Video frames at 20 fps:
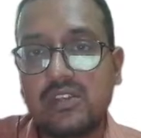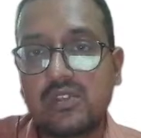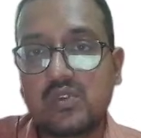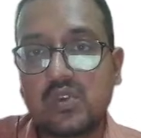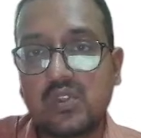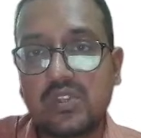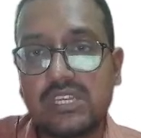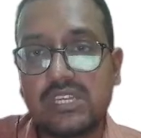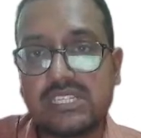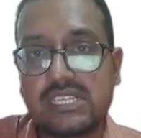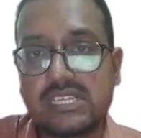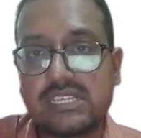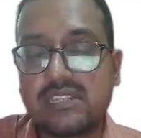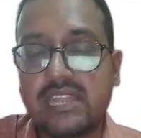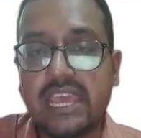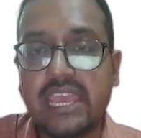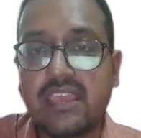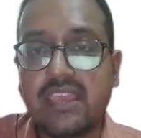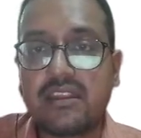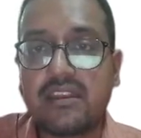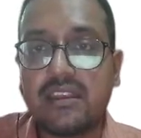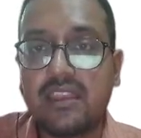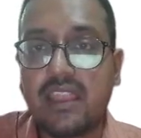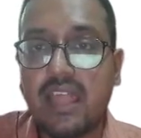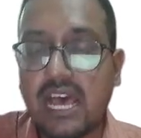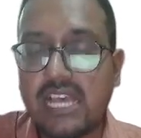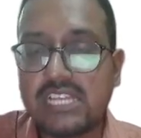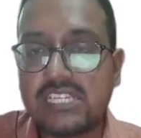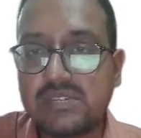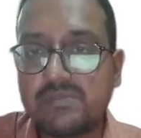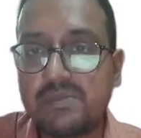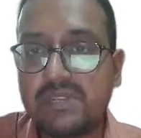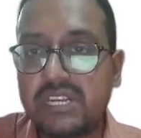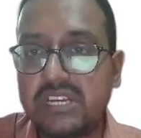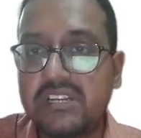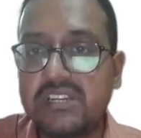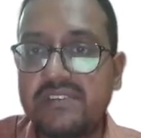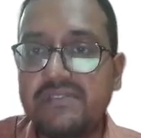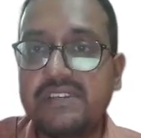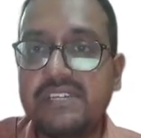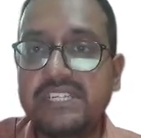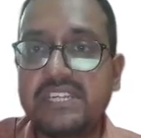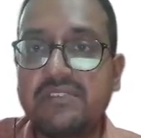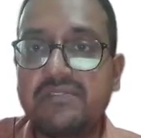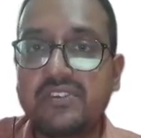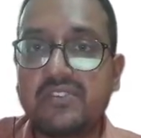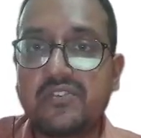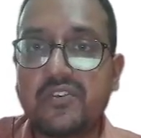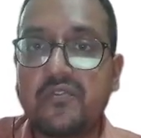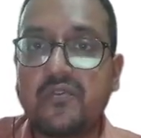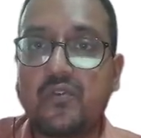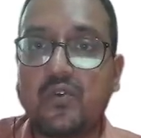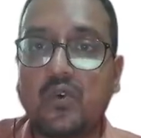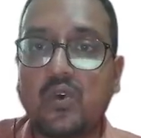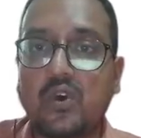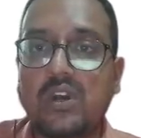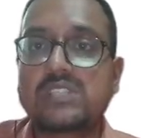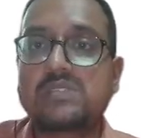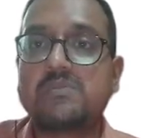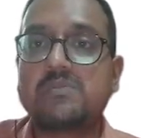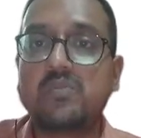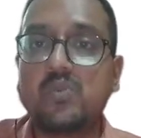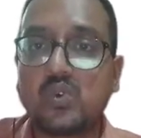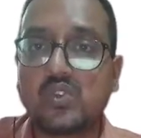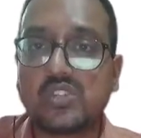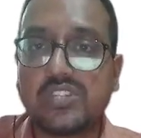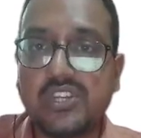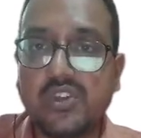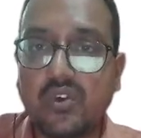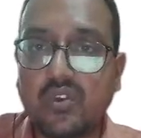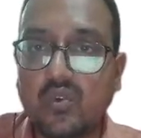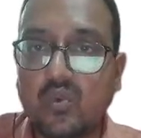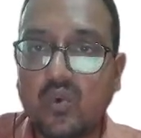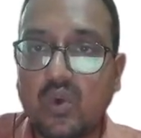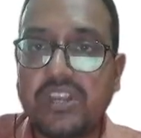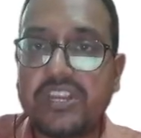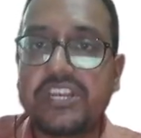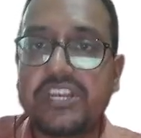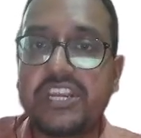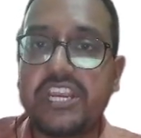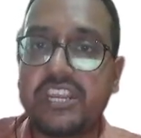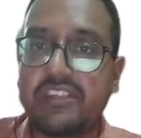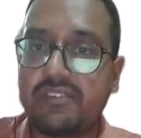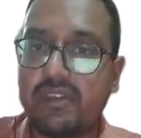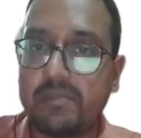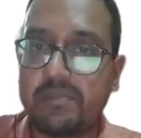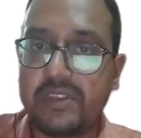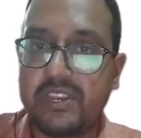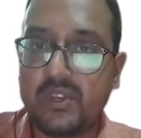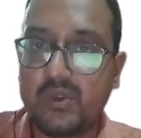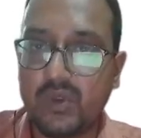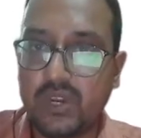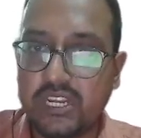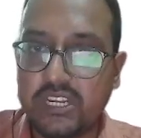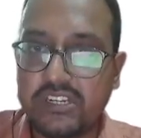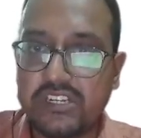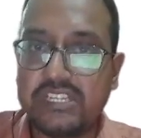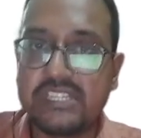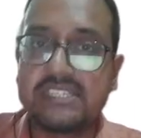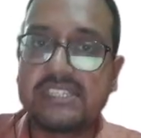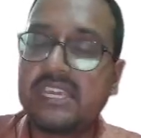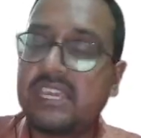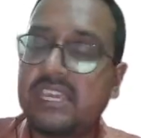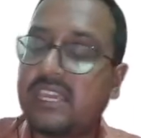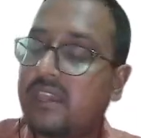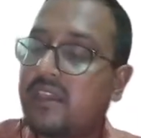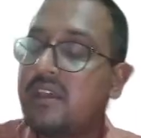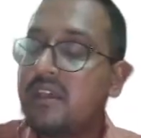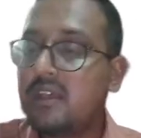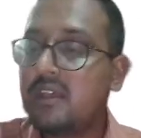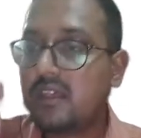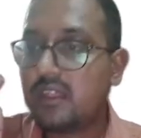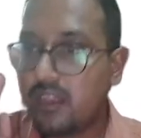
So this is like last minute revision, which will focus mostly on quantitative aptitude and reasoning.